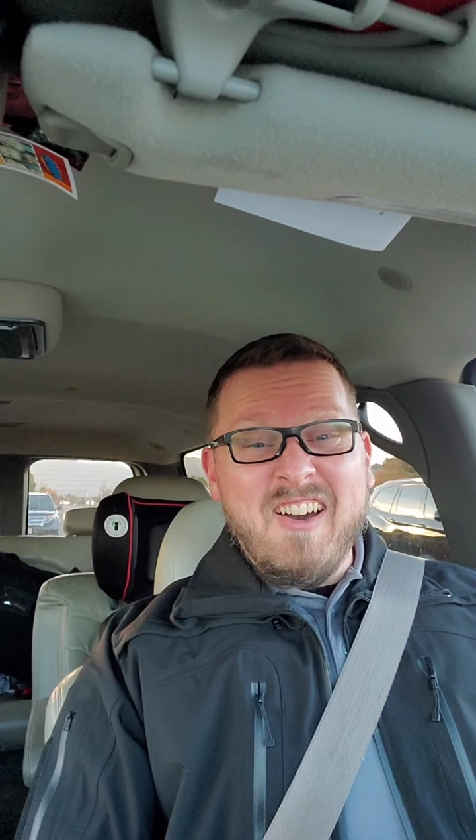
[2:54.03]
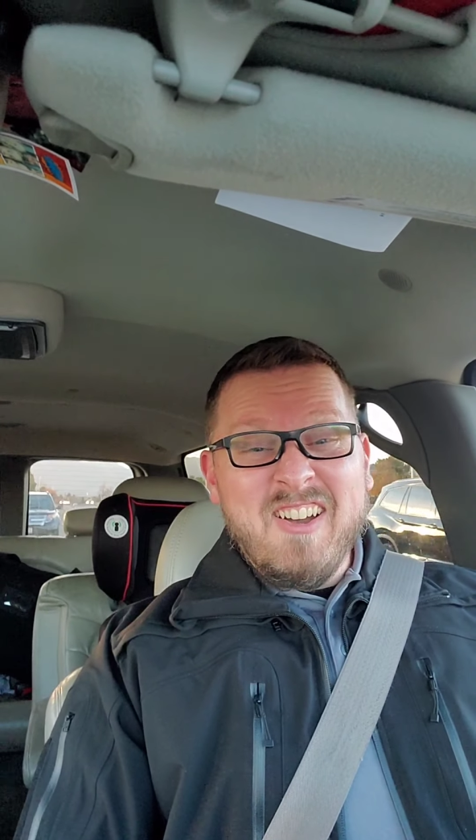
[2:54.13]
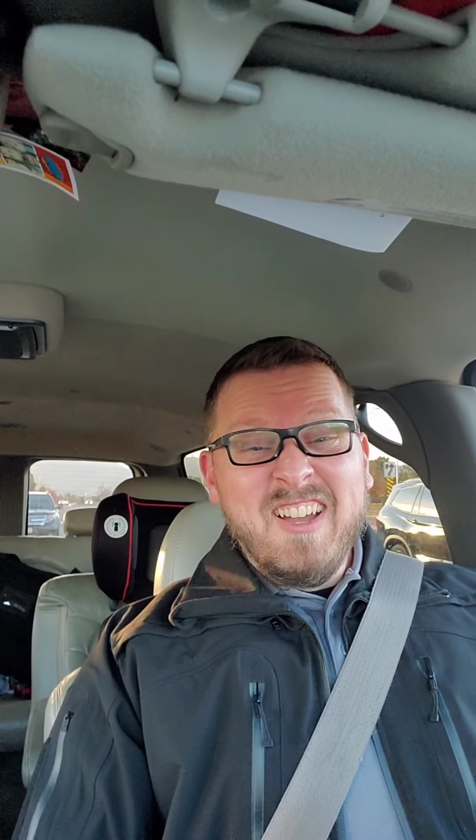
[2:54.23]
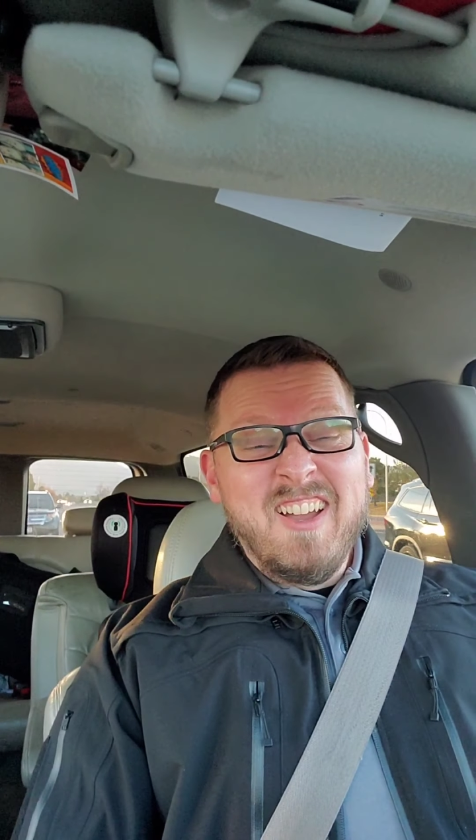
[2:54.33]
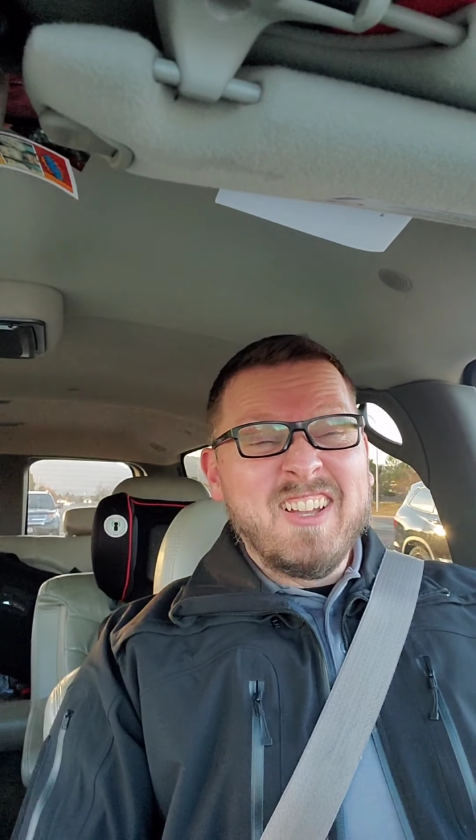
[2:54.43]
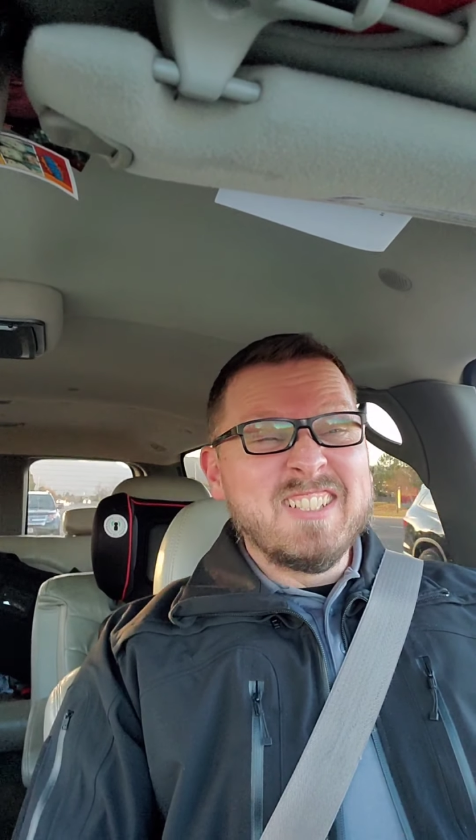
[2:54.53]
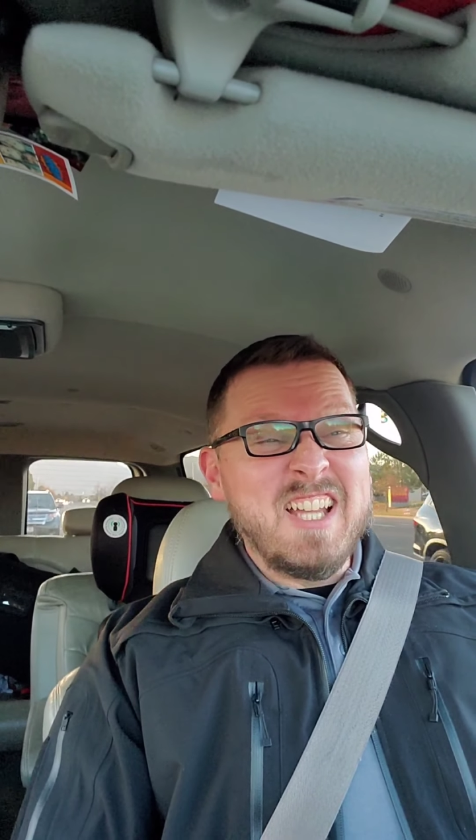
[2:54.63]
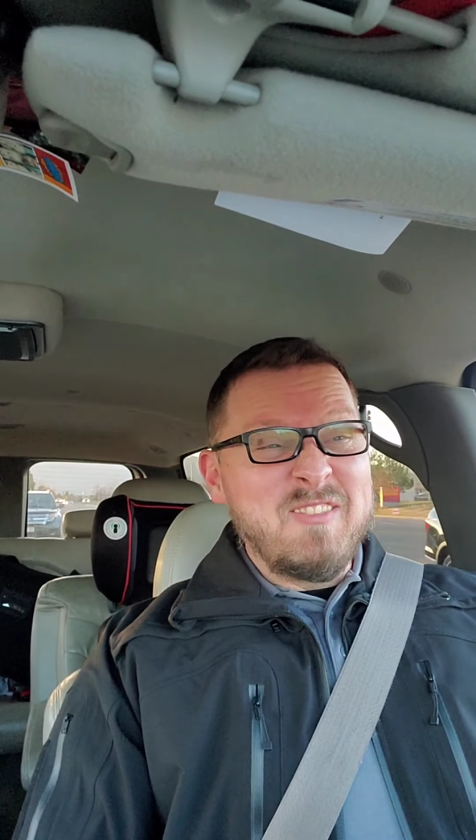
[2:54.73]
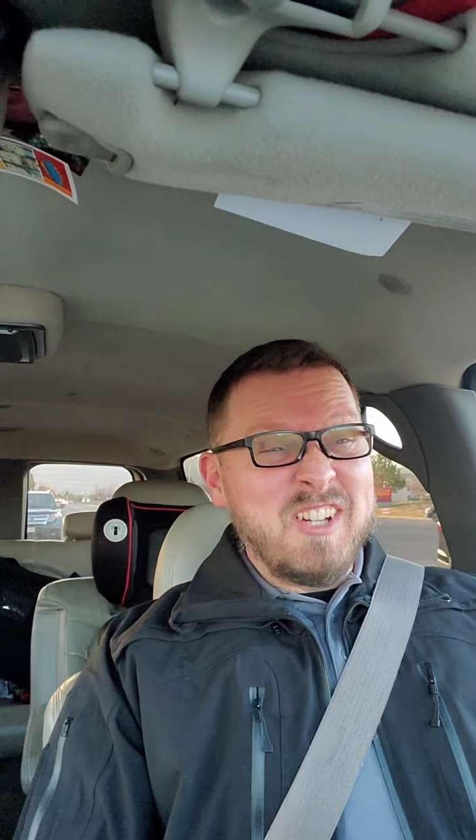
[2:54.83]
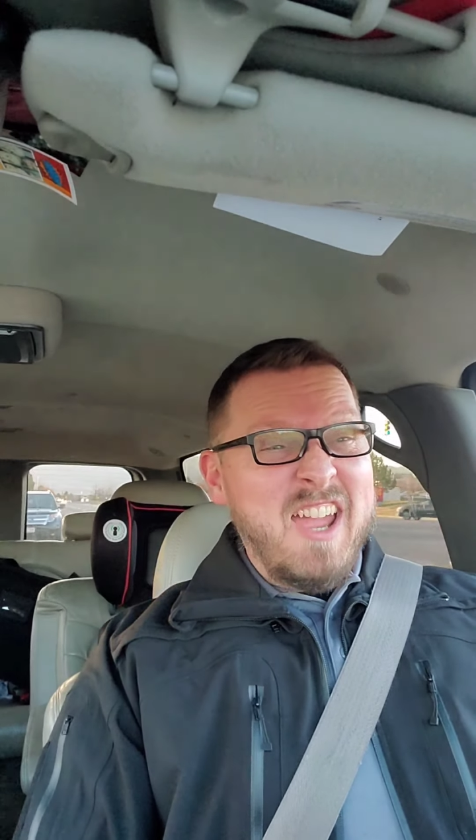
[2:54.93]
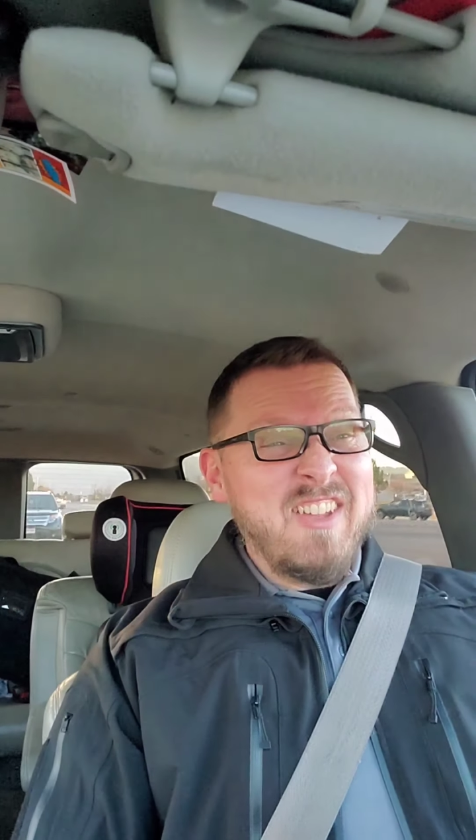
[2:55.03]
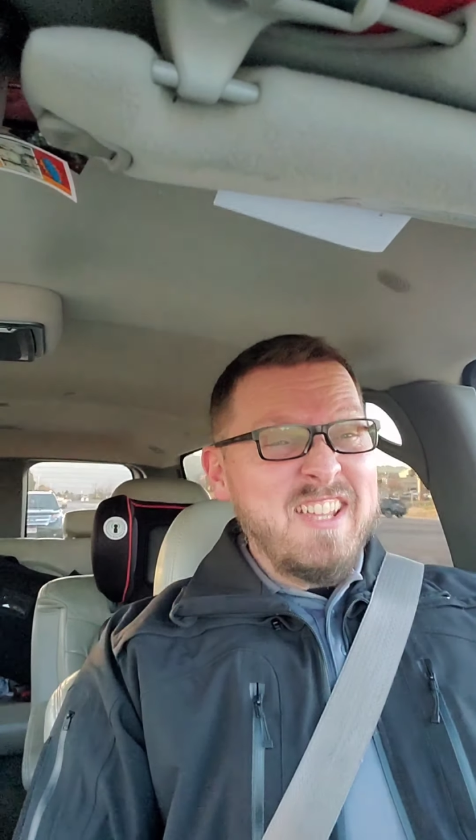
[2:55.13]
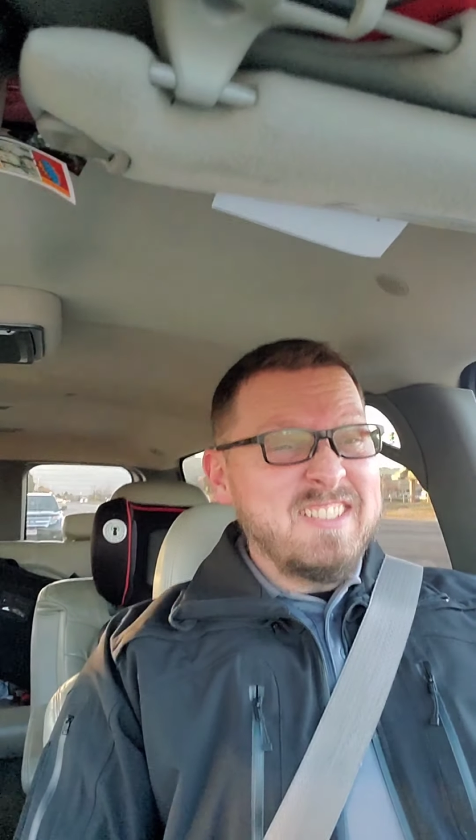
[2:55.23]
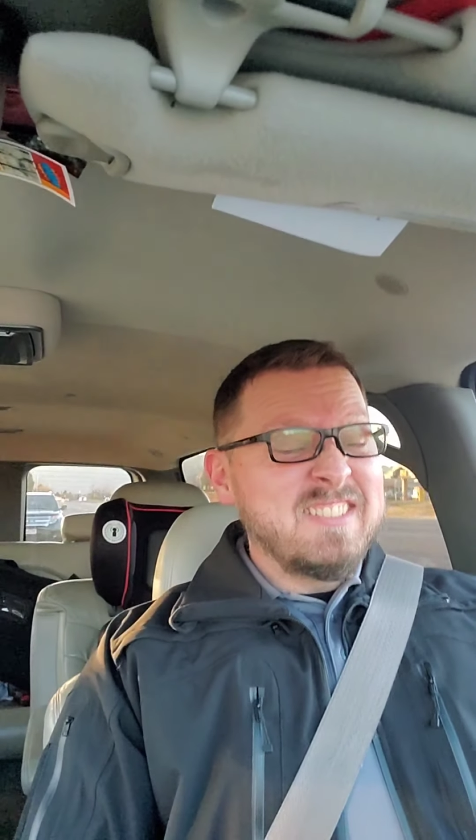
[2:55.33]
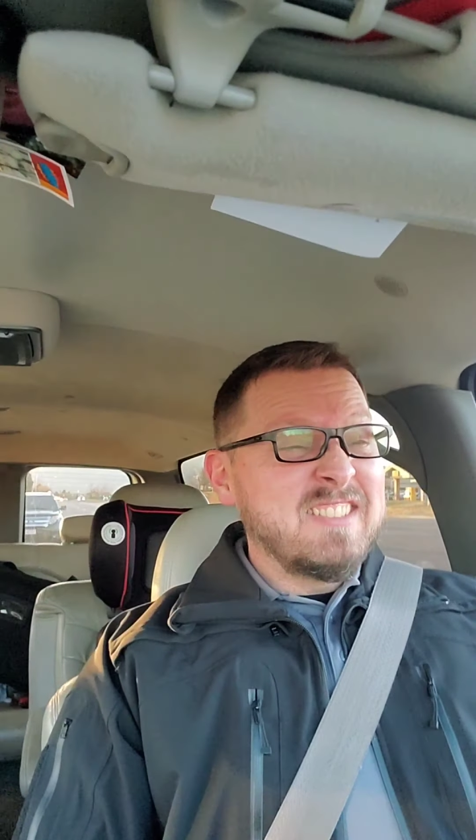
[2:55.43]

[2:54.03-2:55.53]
because I'm driving.